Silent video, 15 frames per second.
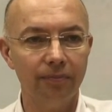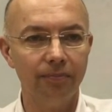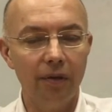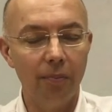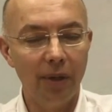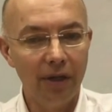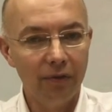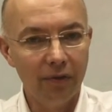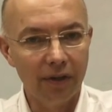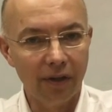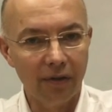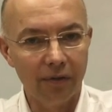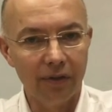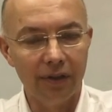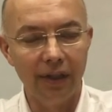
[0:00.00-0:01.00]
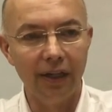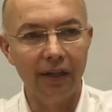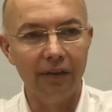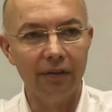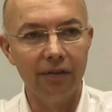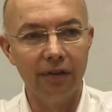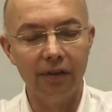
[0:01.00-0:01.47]
The benefit of it
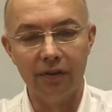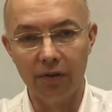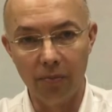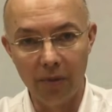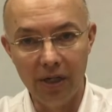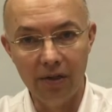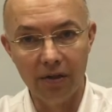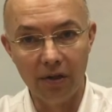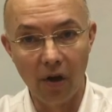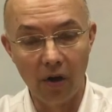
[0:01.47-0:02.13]
is there's an immediate